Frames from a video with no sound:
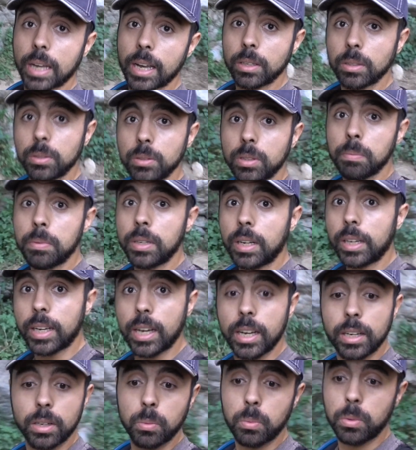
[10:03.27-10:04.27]
I don't do but I
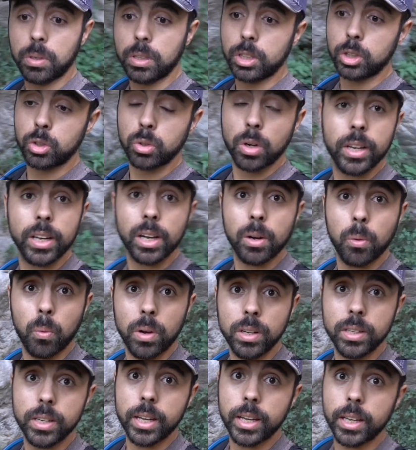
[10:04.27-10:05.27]
kind of want to try out
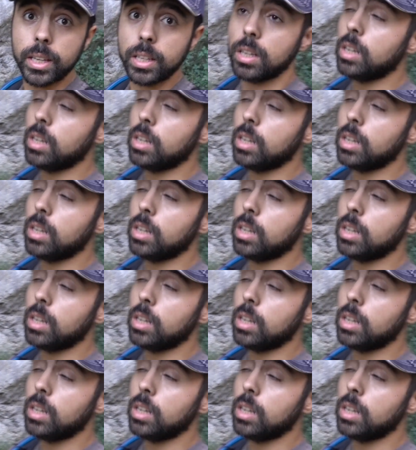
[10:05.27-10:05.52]
one day.